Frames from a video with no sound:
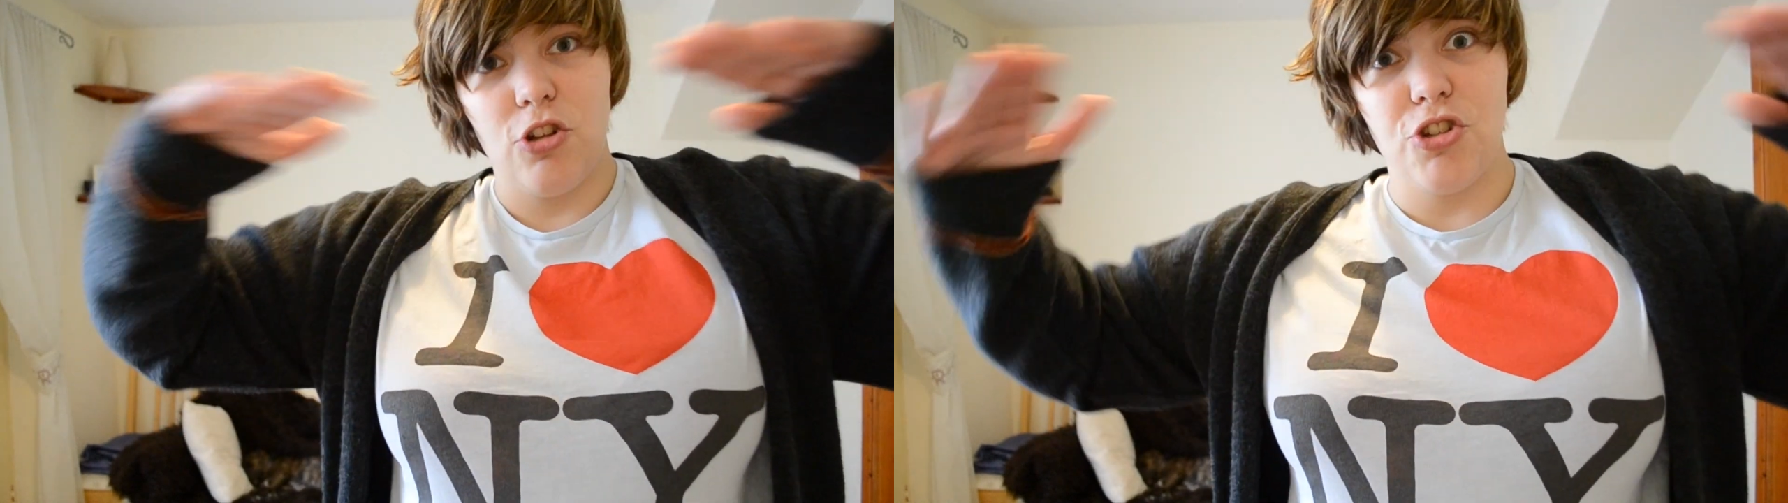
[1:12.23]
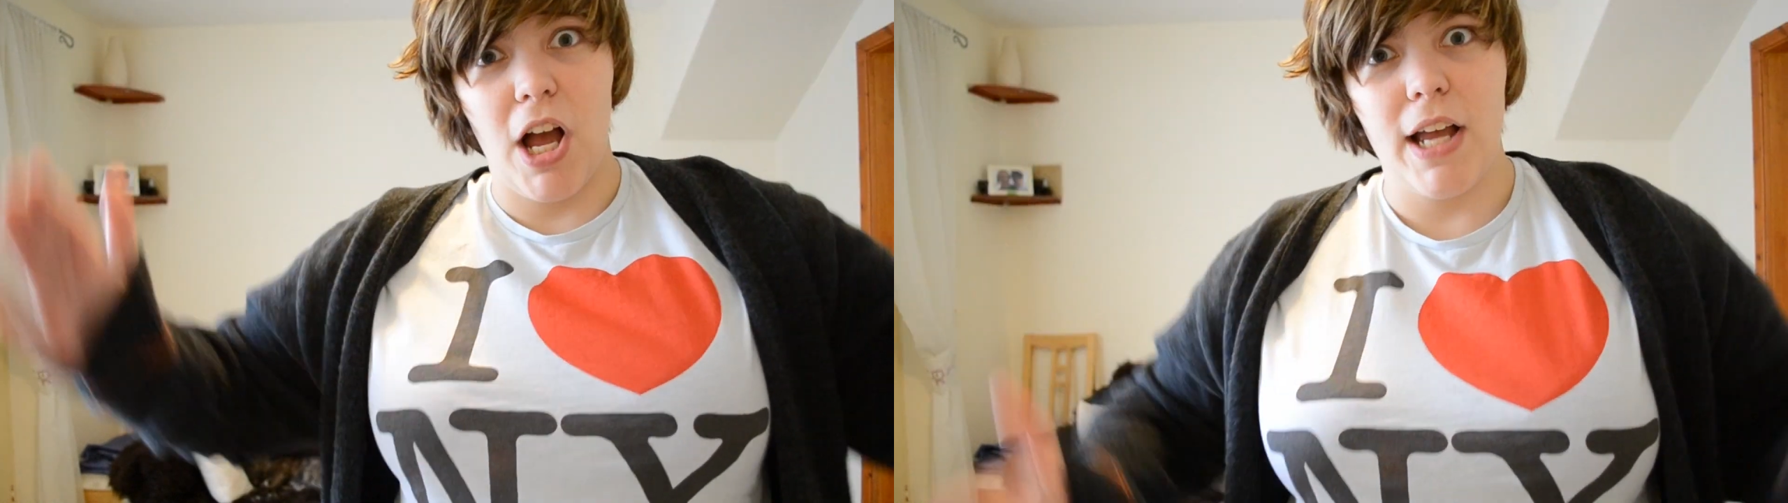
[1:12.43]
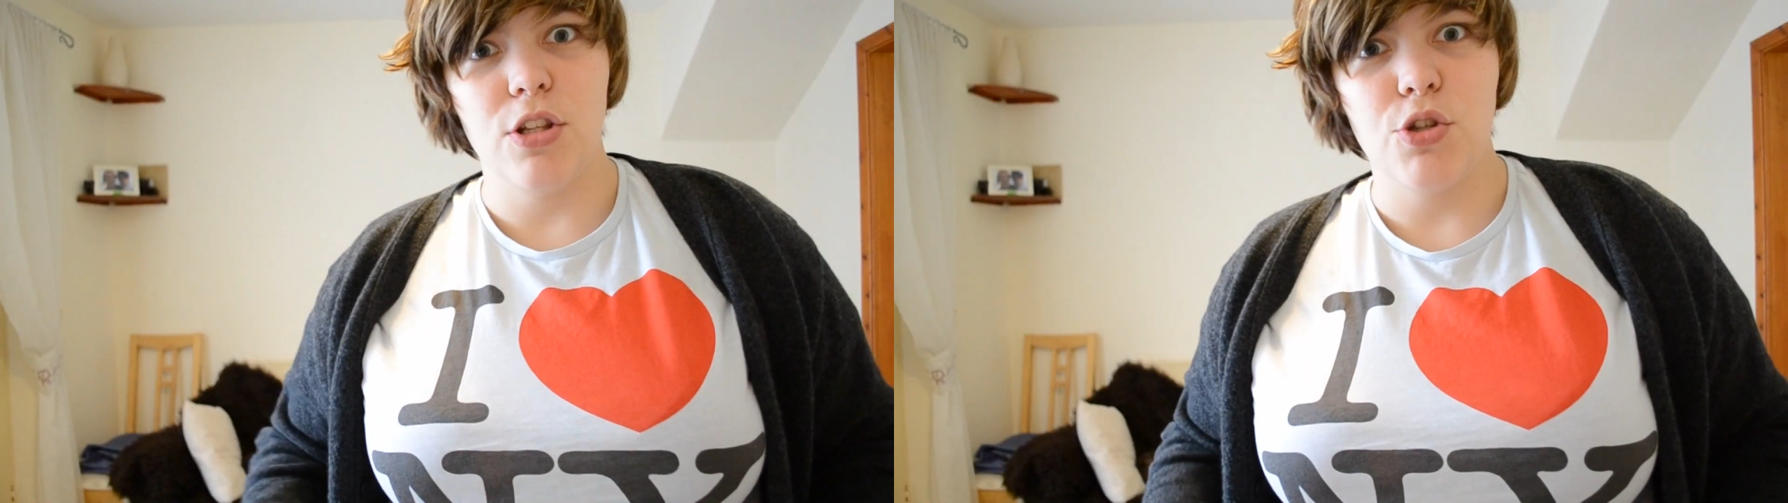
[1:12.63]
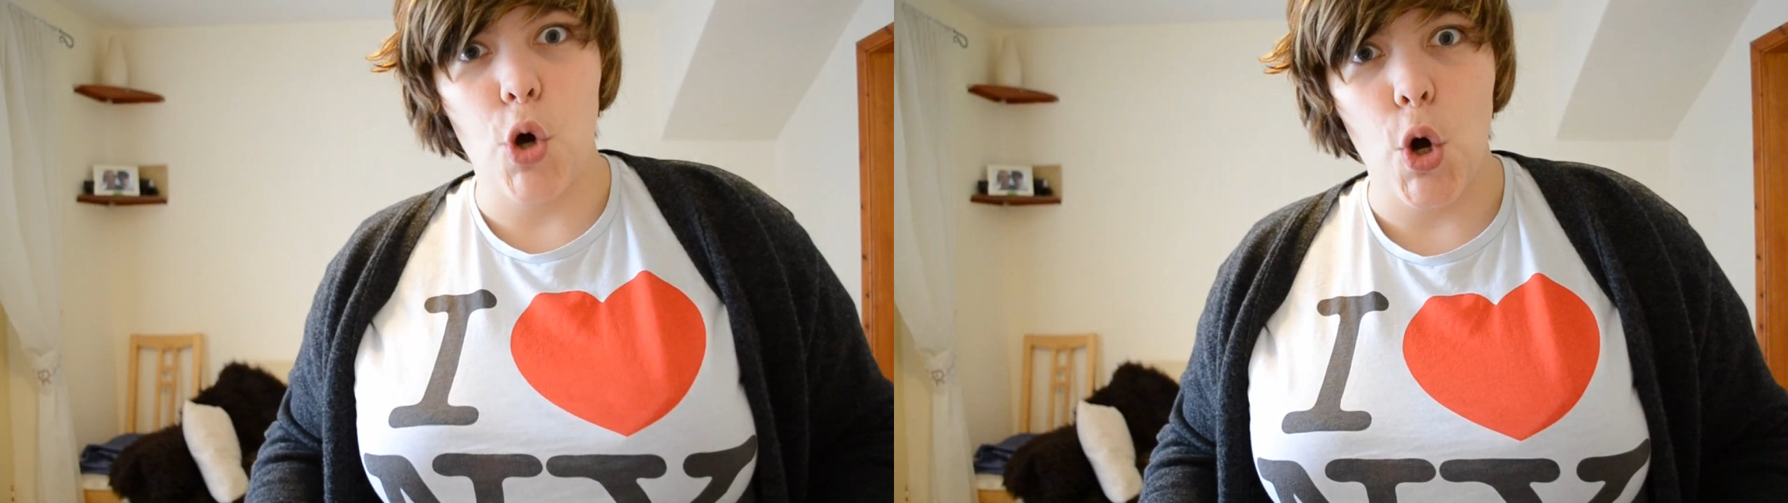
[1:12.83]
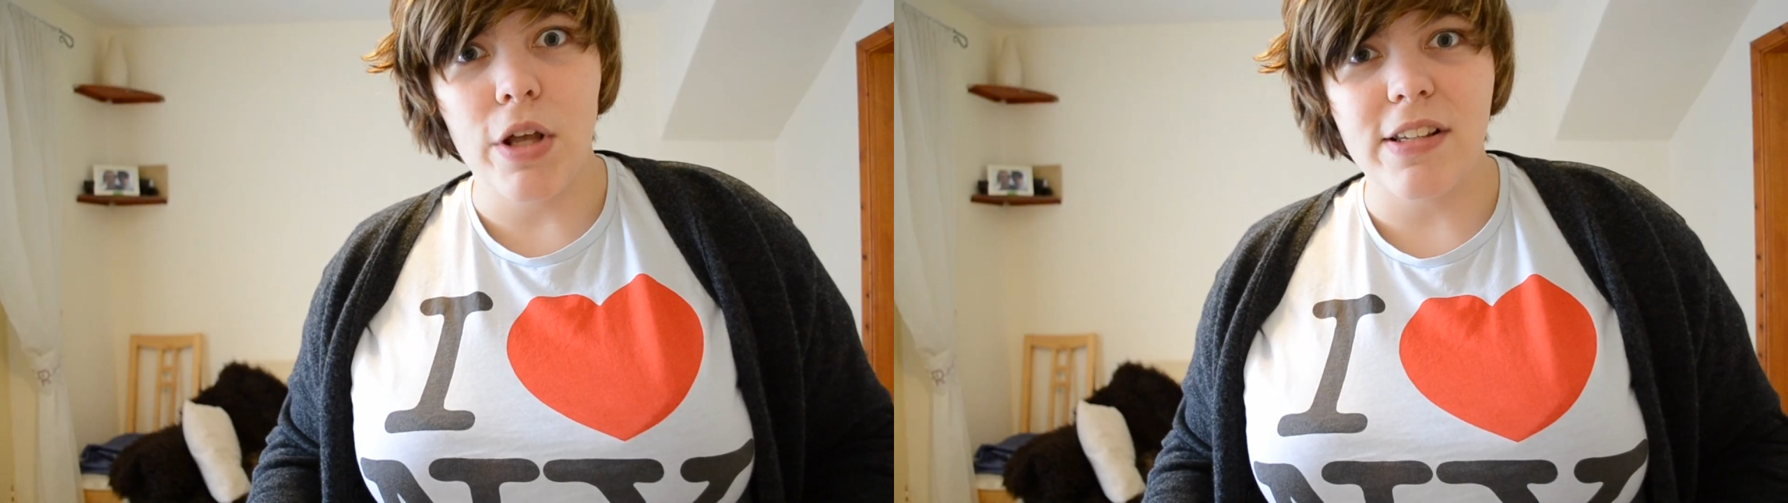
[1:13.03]
giant
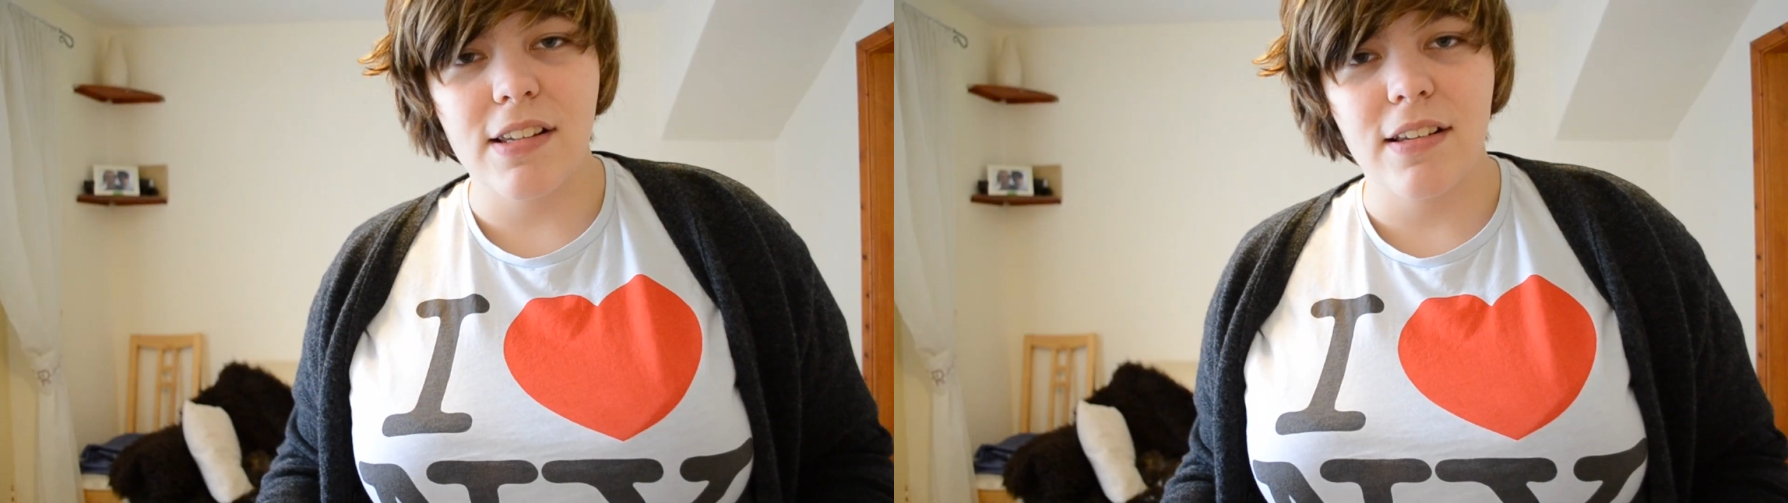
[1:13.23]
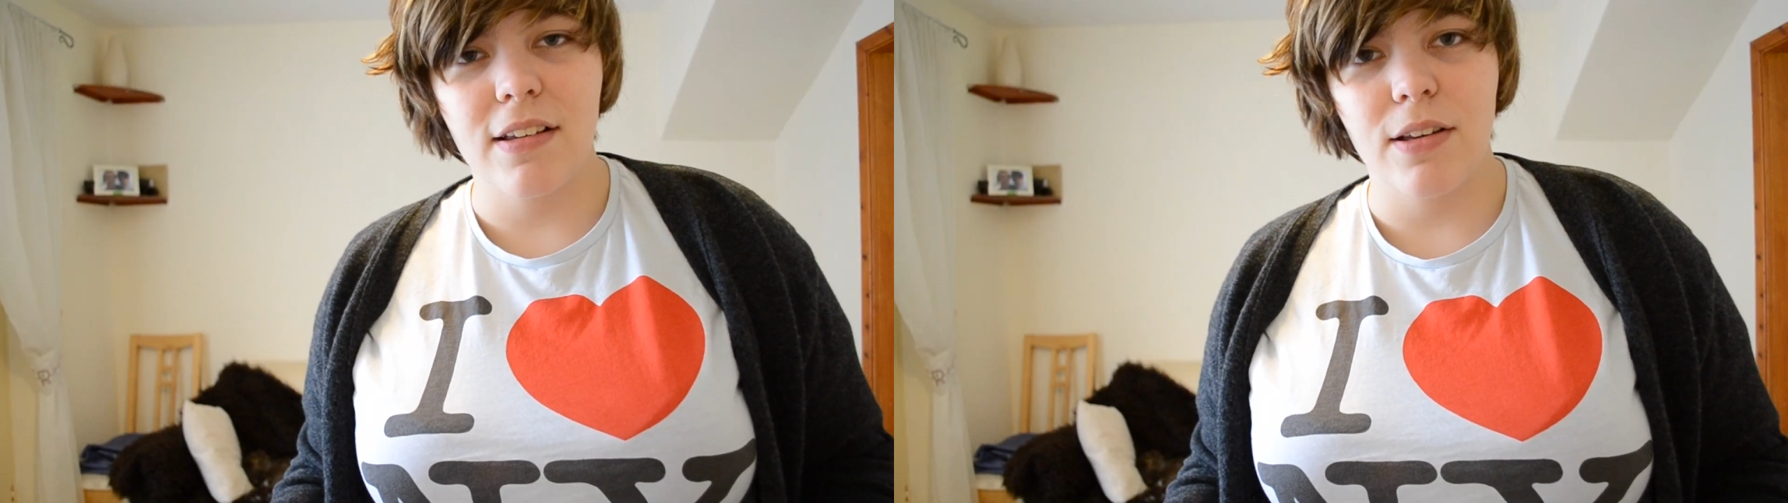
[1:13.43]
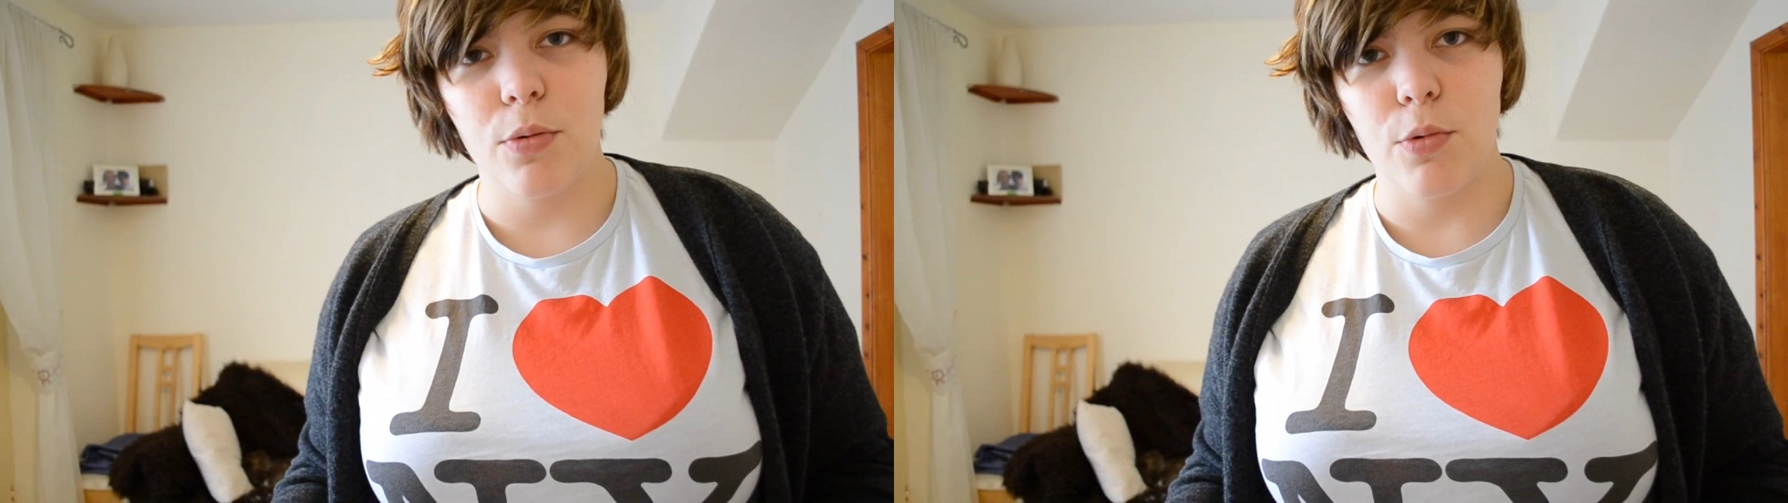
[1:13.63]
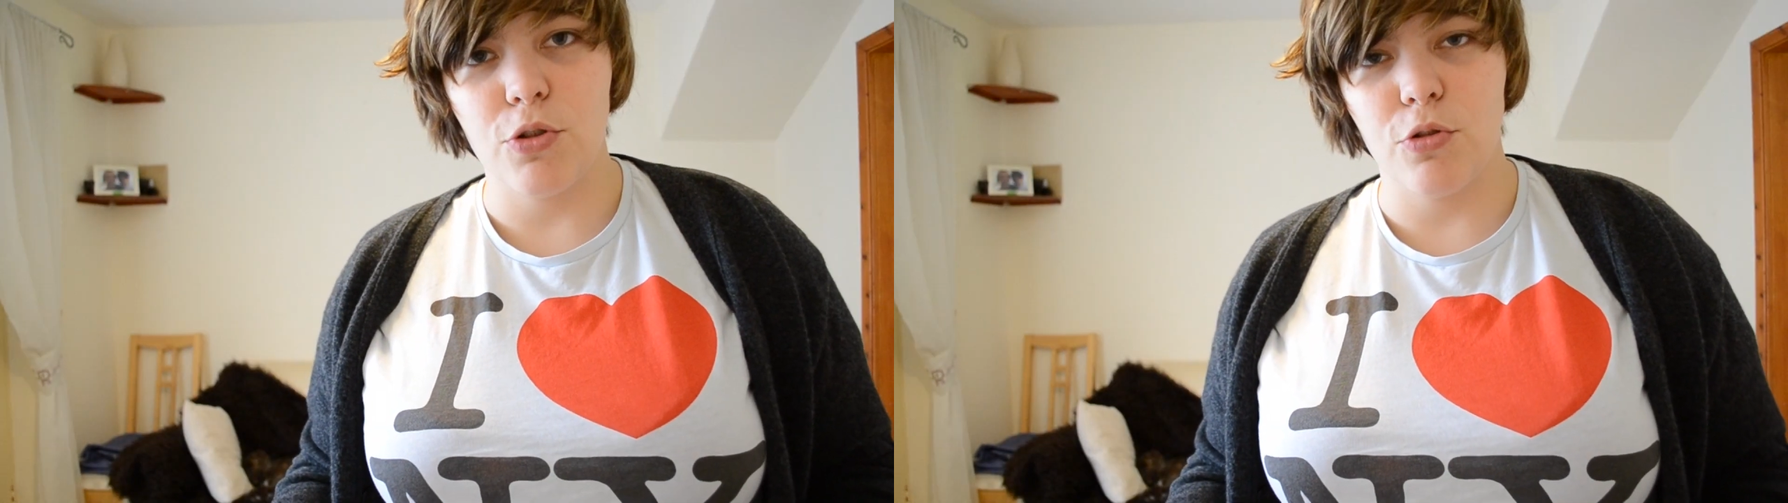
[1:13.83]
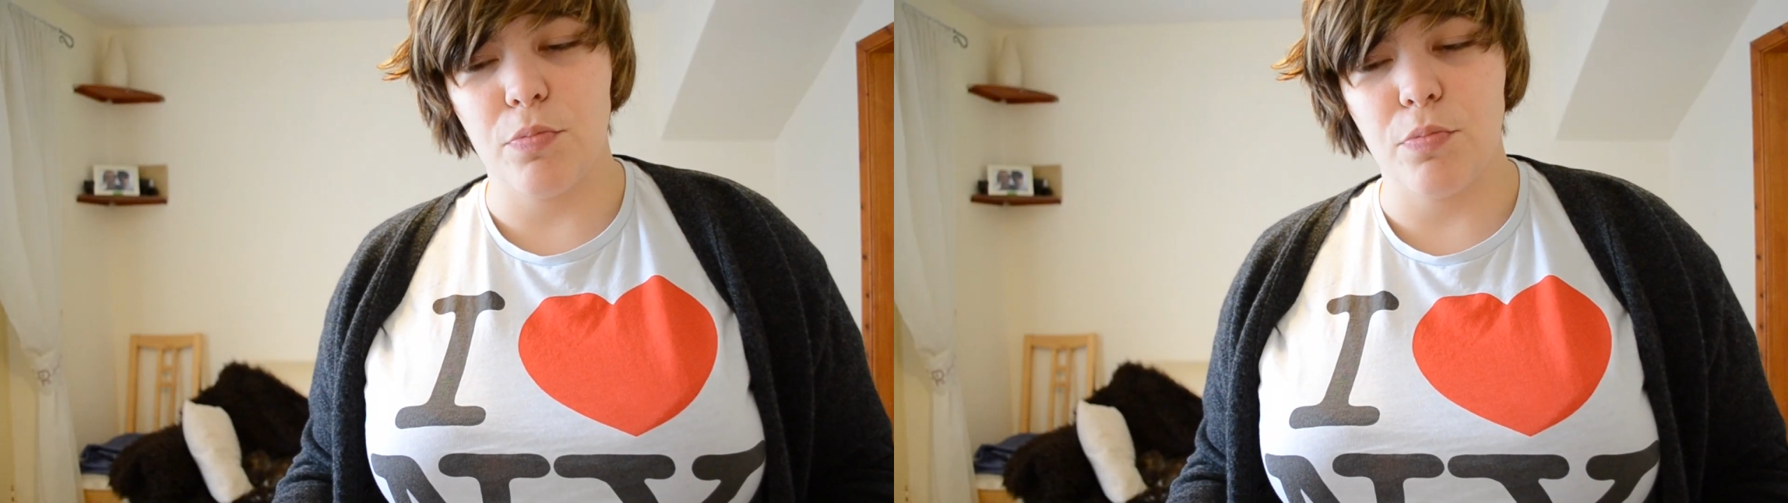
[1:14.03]
doors, which was